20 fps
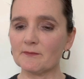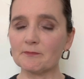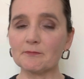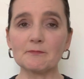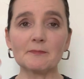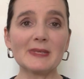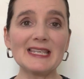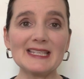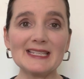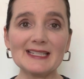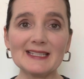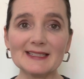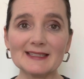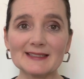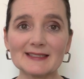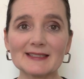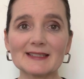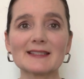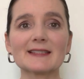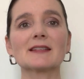
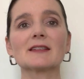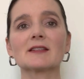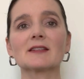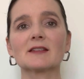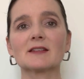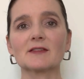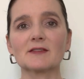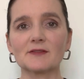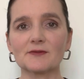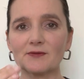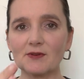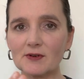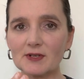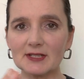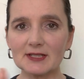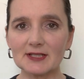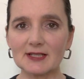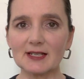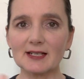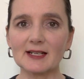beans,
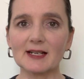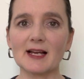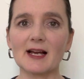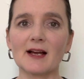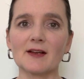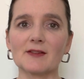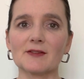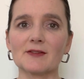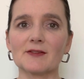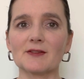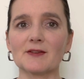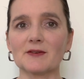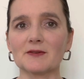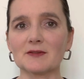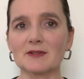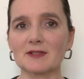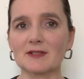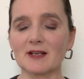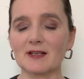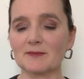focusing on
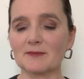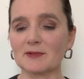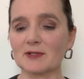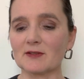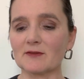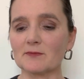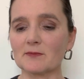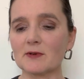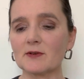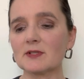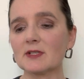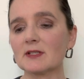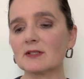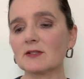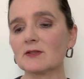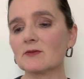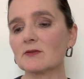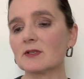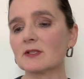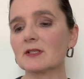those types of protein
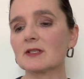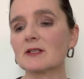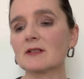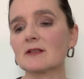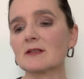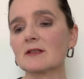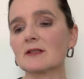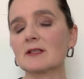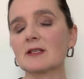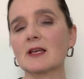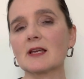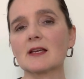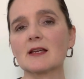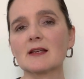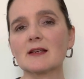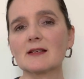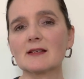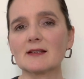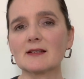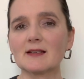sources,
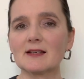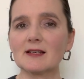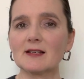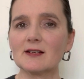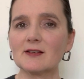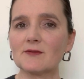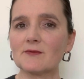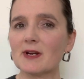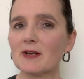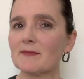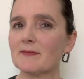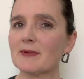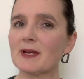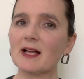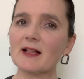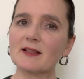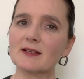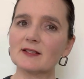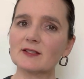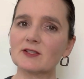getting the right
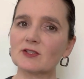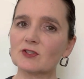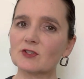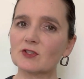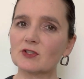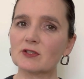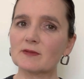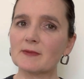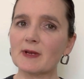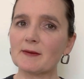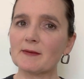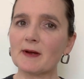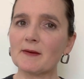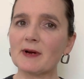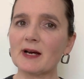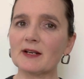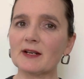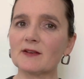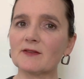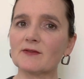balance to just make my
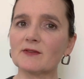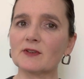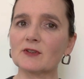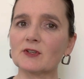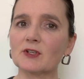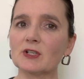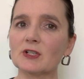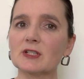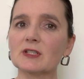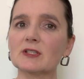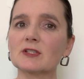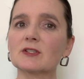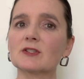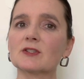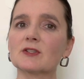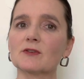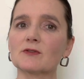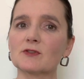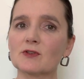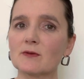body feel good.
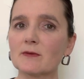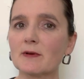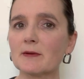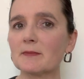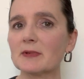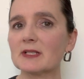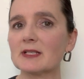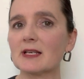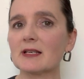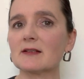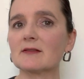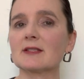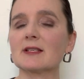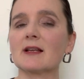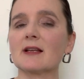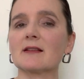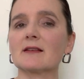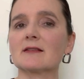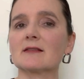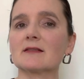So German potato
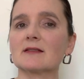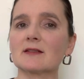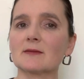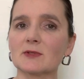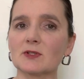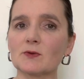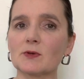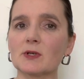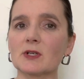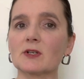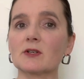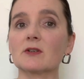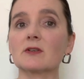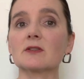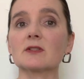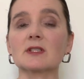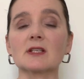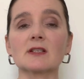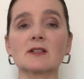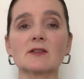salad, some soy
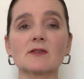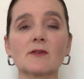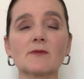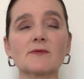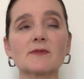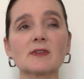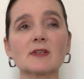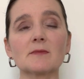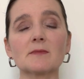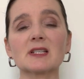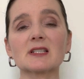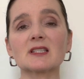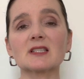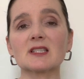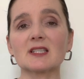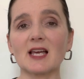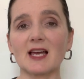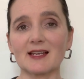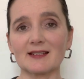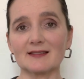curls, and hopefully a big
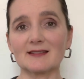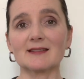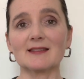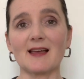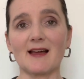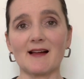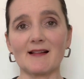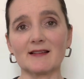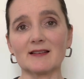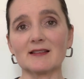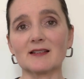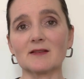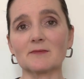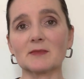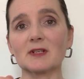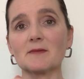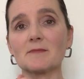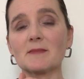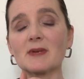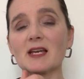side salad. I'm
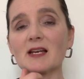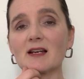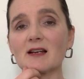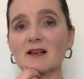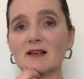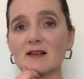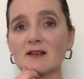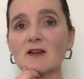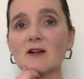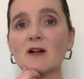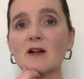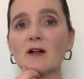gonna make a